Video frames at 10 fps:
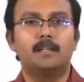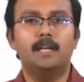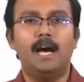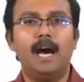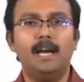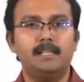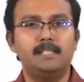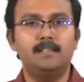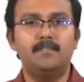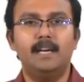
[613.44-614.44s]
The heart
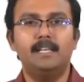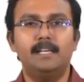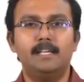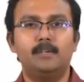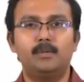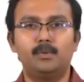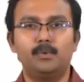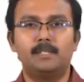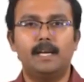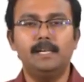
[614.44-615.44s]
is divided into
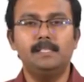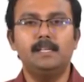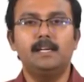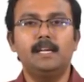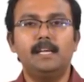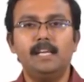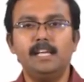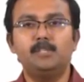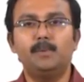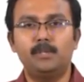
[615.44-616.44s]
2 sides,
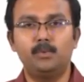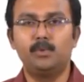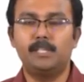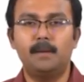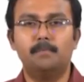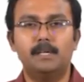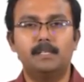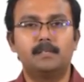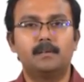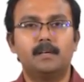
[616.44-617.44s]
each with 2
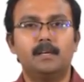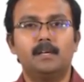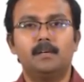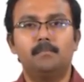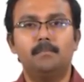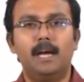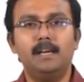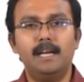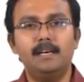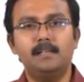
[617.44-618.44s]
chambers.
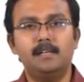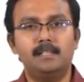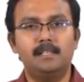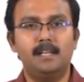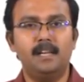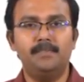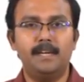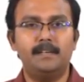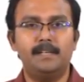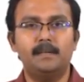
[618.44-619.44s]
Blood enters the left
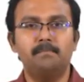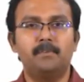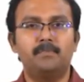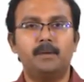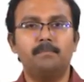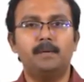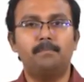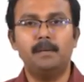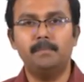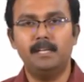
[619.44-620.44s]
atrium from the
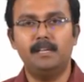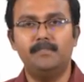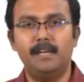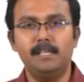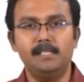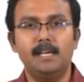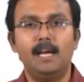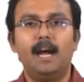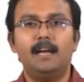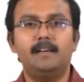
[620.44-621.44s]
pulmonary veins
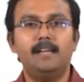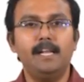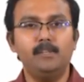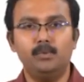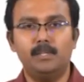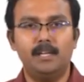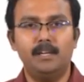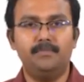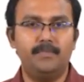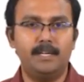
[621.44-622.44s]
and drains to the
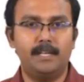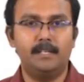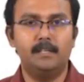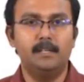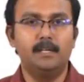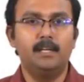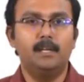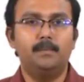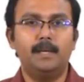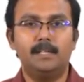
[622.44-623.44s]
left ventricle,
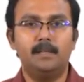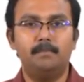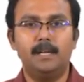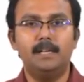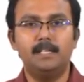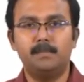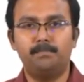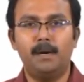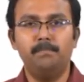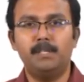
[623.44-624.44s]
where the blood is
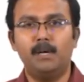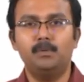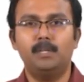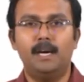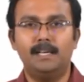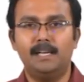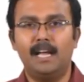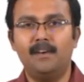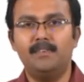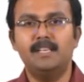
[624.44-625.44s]
pumped out at an
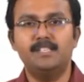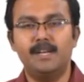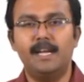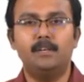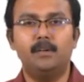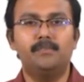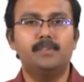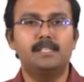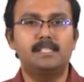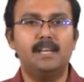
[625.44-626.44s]
average rate of
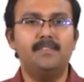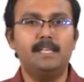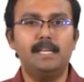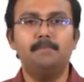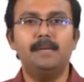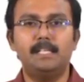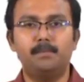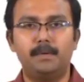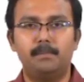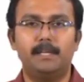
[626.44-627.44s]
70 beats
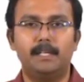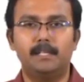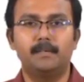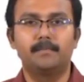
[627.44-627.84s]
per minute.